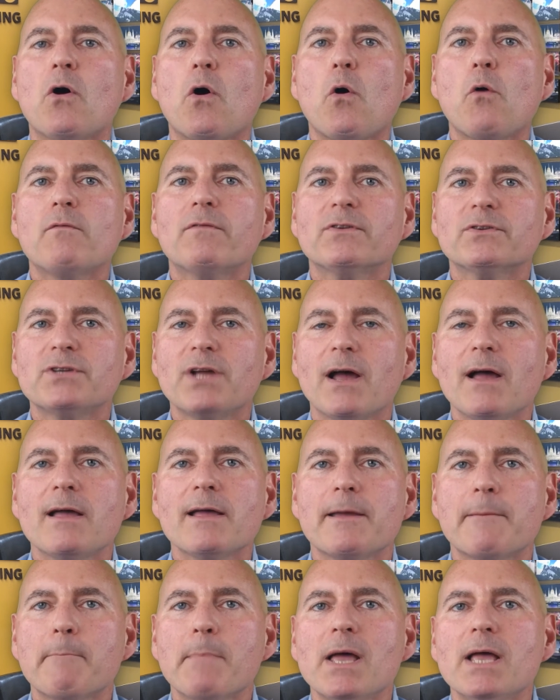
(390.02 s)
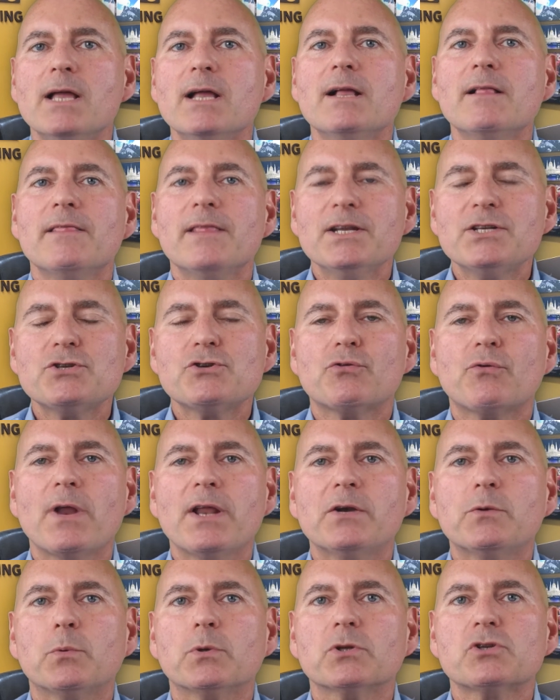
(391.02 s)
Over time, this
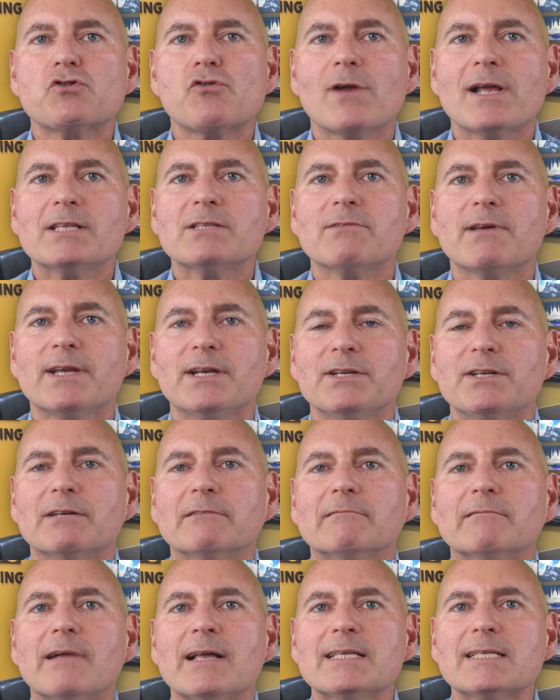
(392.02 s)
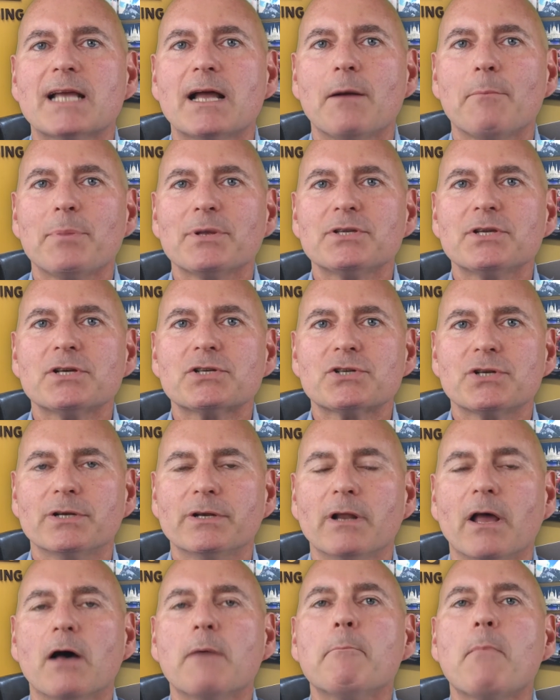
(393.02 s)
trend will translate into less
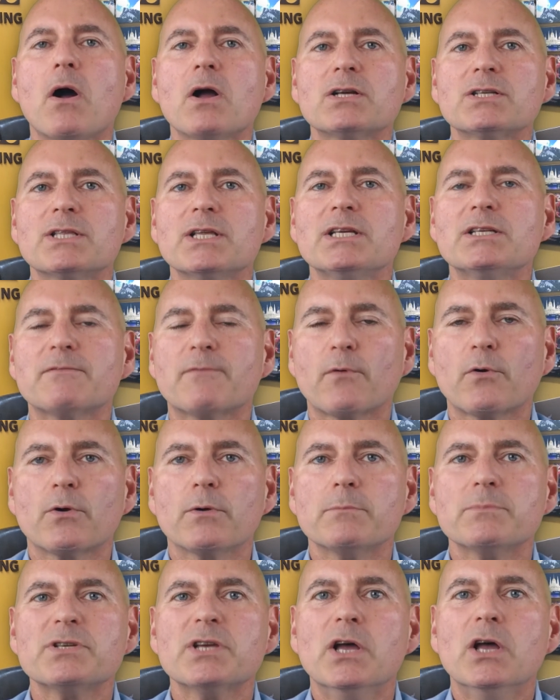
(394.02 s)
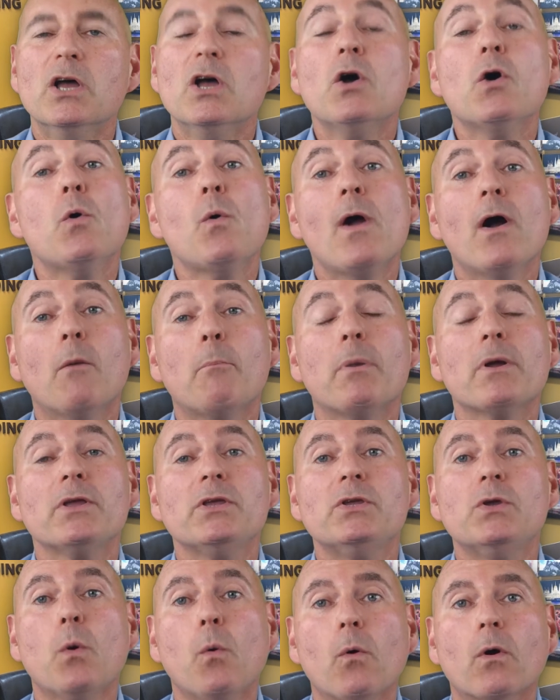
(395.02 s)
competition amongst these firms who help
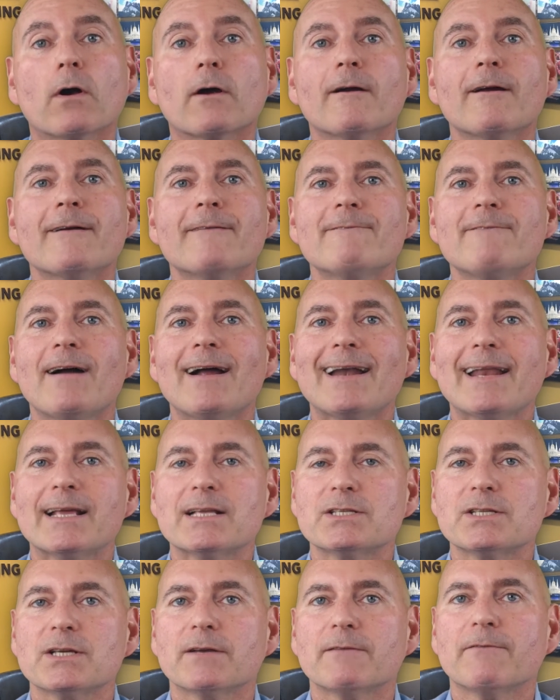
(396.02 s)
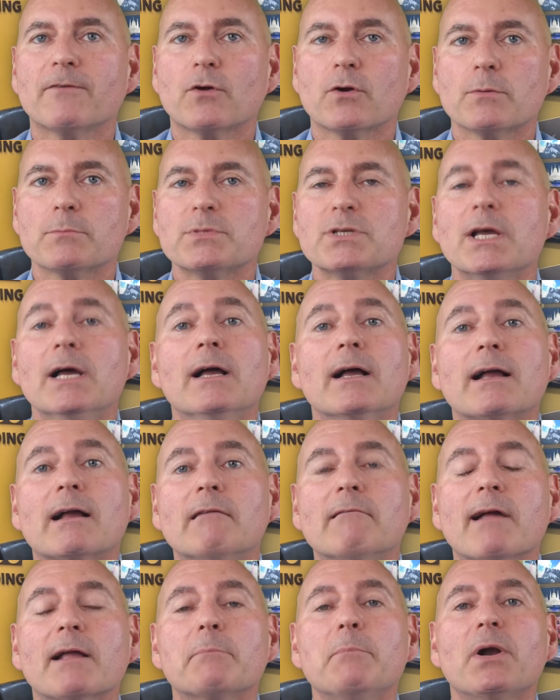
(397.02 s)
your financing firms
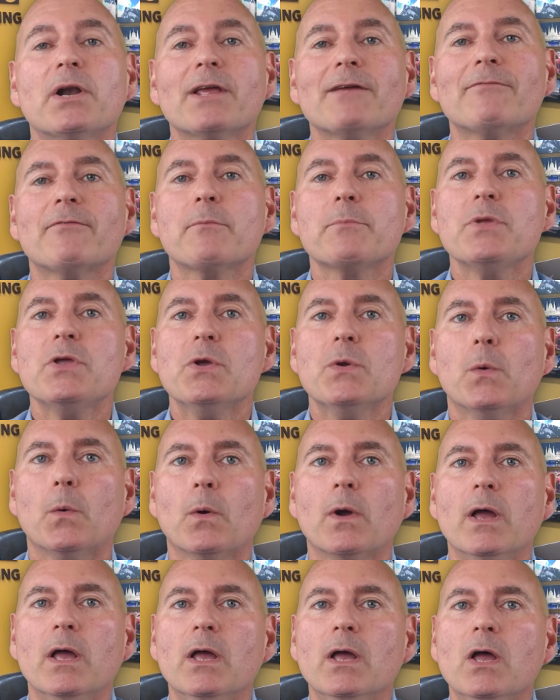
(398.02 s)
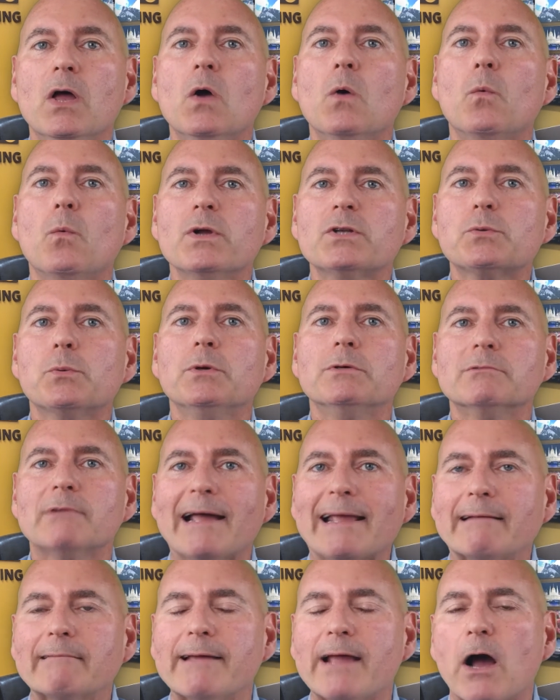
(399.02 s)
collect money from you, which will
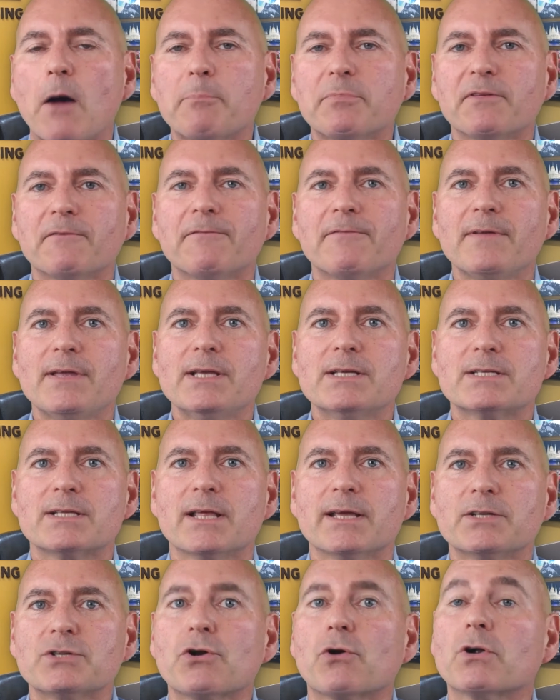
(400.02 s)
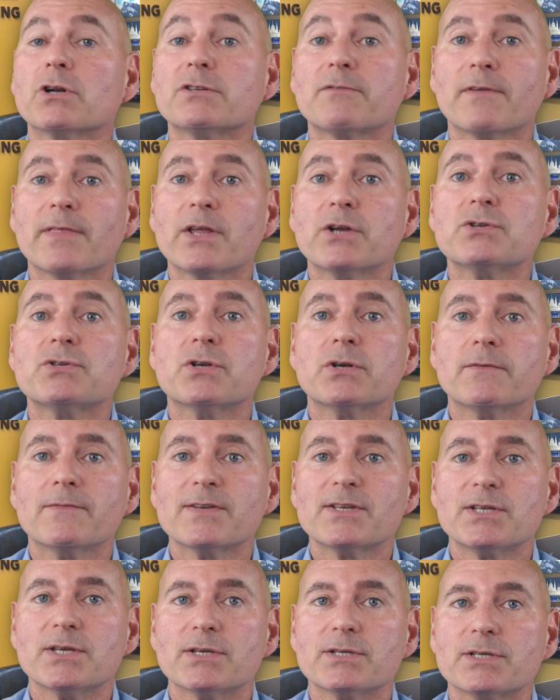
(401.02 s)
likely up the fees they charge for their
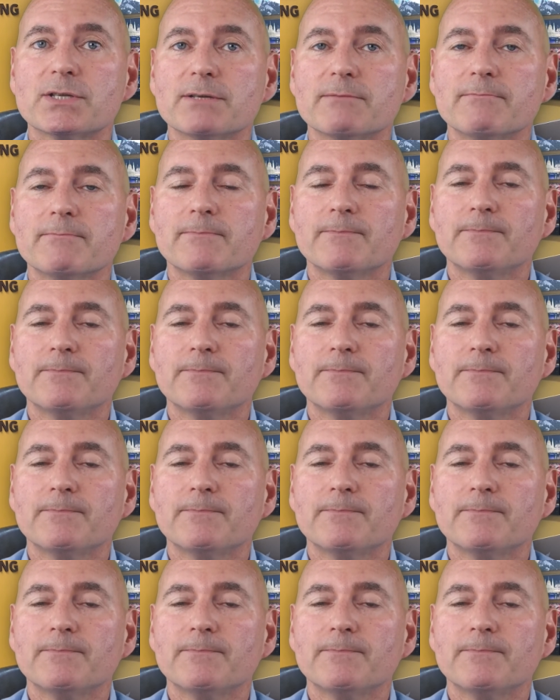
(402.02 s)
services.